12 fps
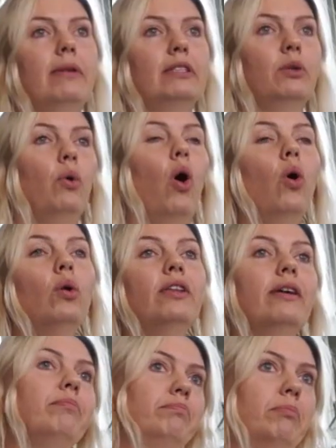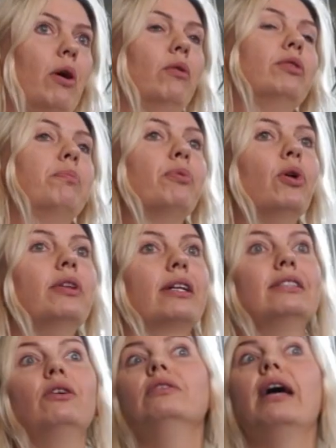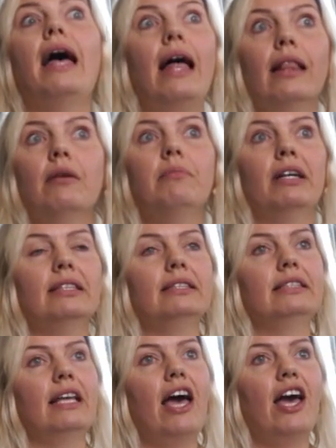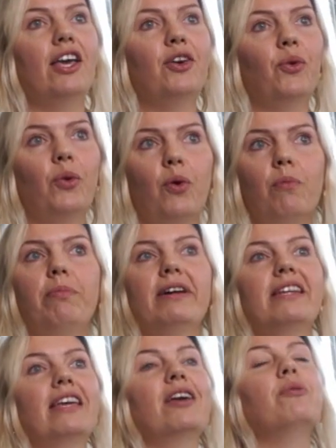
So all the products, all the elements your company